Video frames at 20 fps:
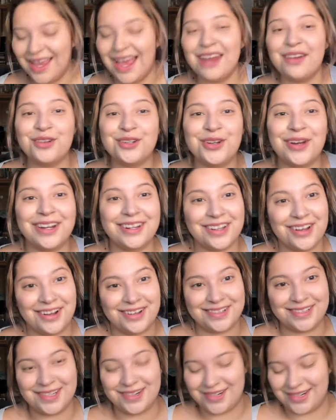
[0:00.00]
I don't know how to
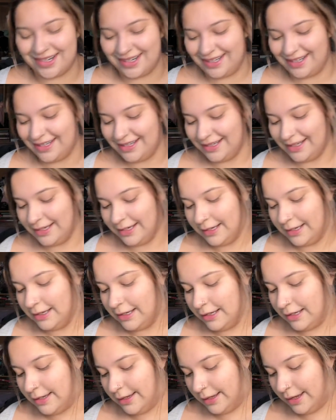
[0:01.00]
contour.
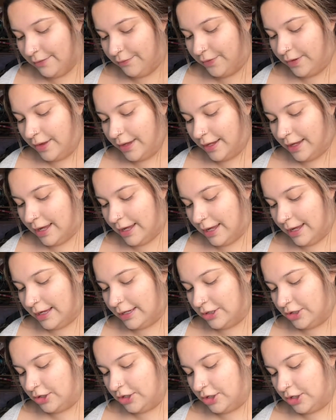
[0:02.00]
I feel like I
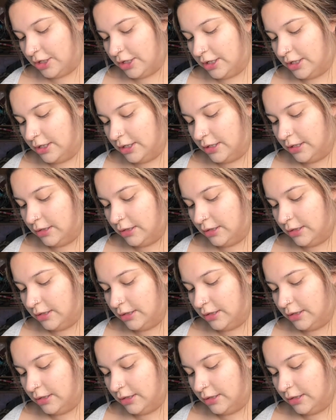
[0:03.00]
should